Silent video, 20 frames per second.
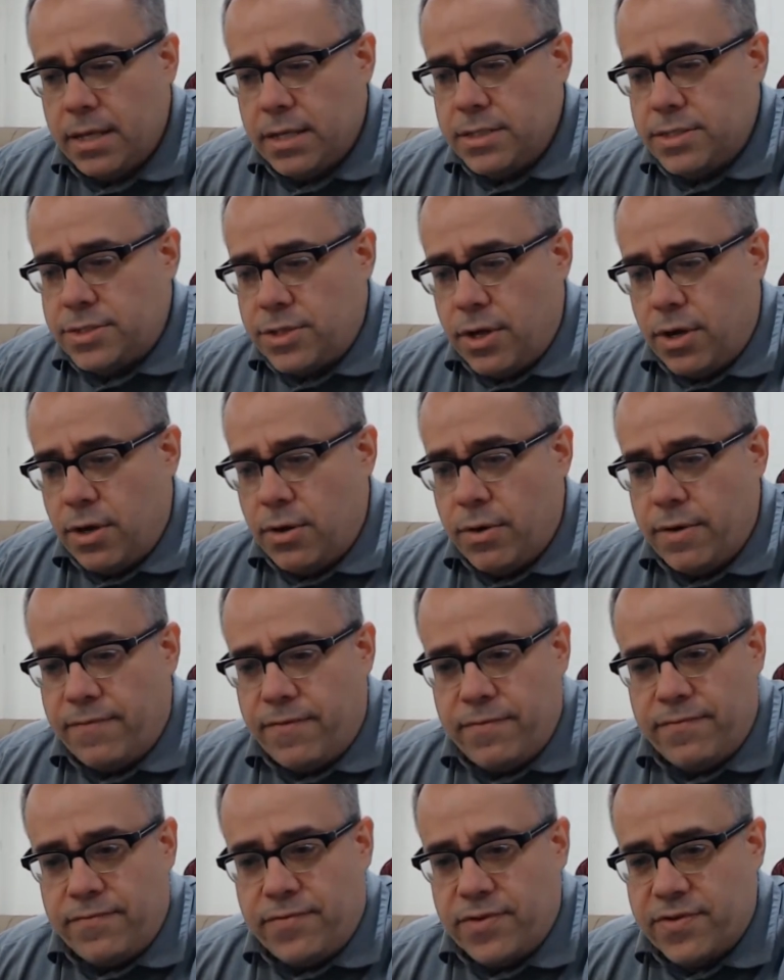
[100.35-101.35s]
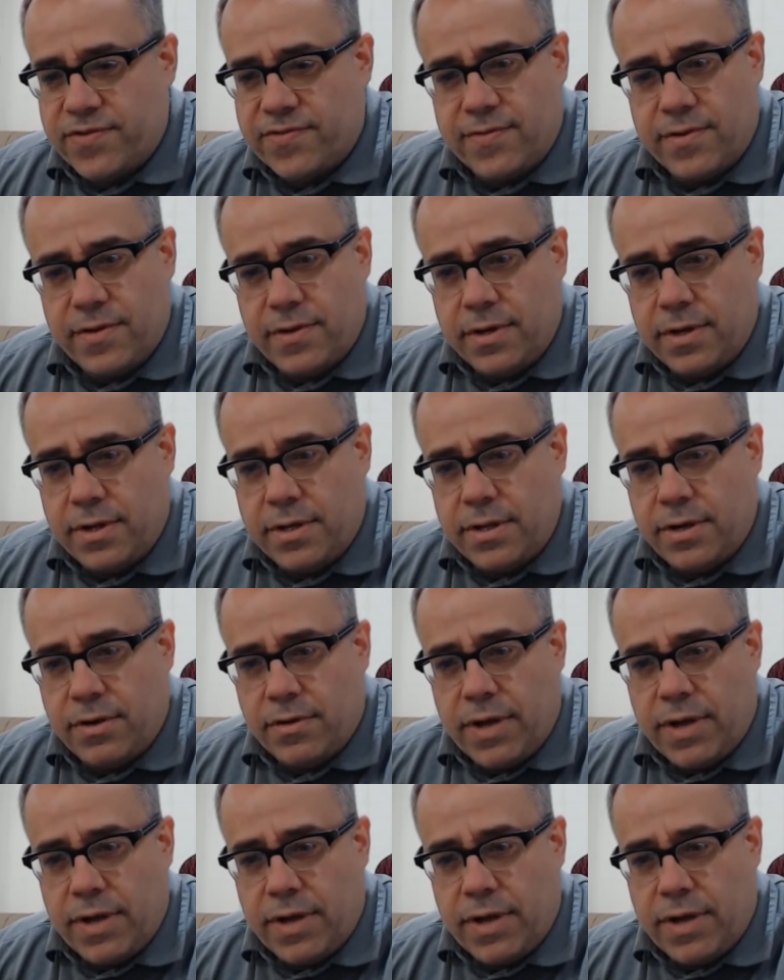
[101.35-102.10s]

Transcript: So if you've just you know,